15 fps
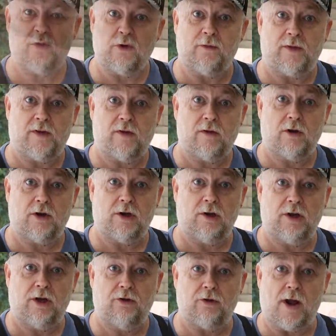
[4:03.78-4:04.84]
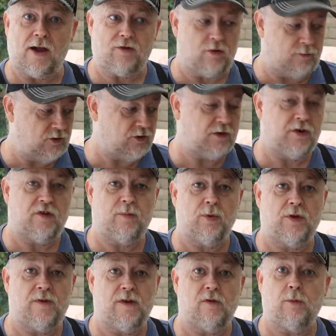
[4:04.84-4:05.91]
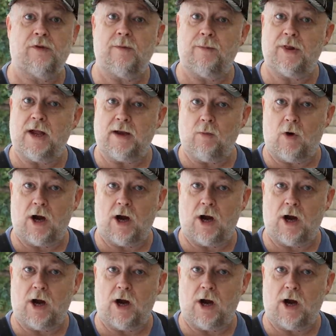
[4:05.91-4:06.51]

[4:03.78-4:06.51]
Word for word: surface is looking a little dry, so I'm just gonna spritz these with some plain